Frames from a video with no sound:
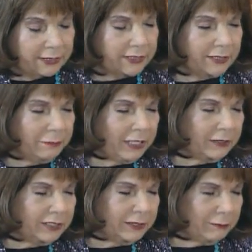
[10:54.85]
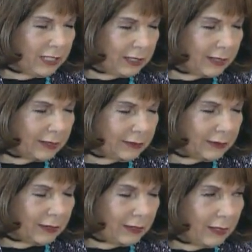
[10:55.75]
about Somalia,
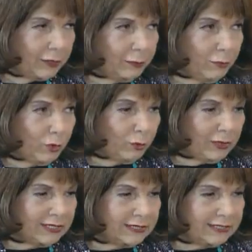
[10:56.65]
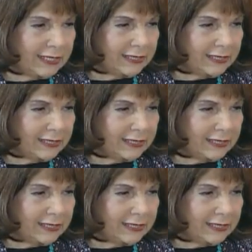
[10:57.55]
the more one says,